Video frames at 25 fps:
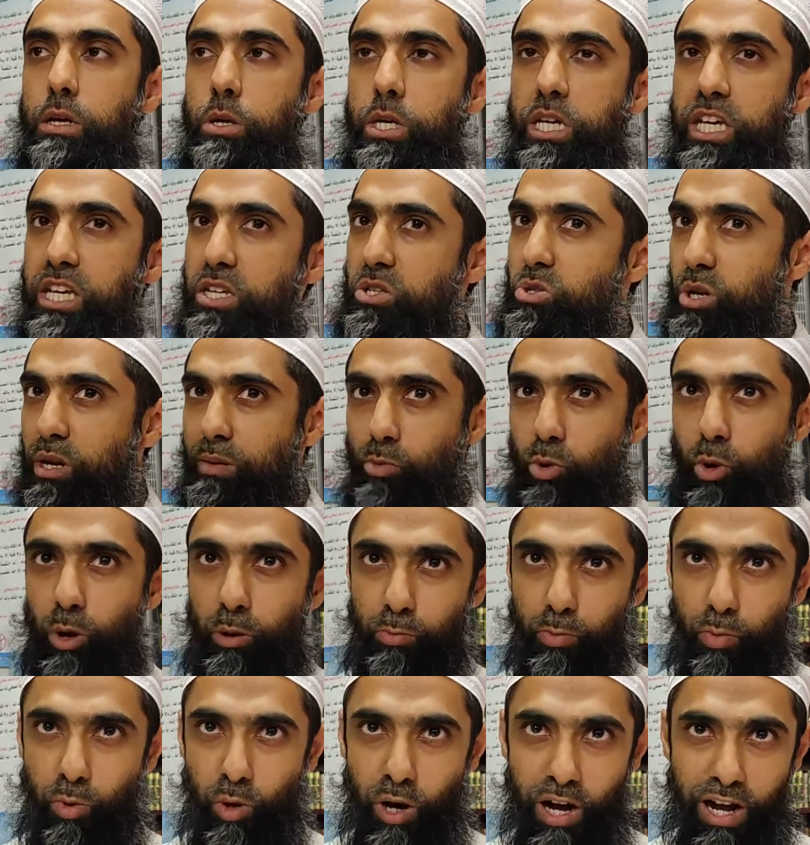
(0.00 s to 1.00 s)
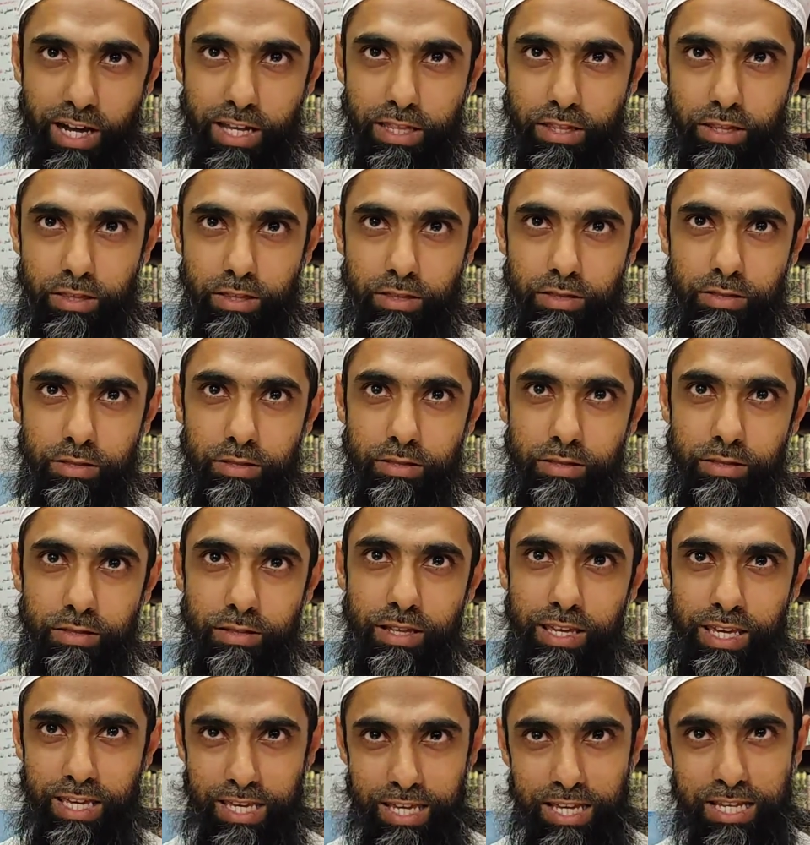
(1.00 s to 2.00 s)
He is not a muwahid.
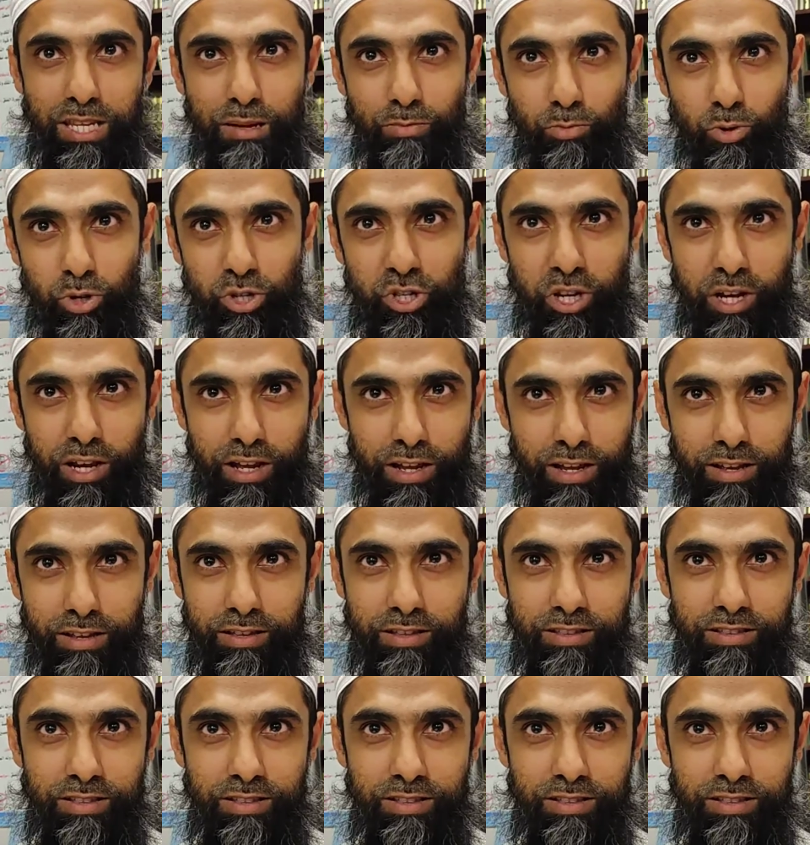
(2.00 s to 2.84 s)
He is a mushrik,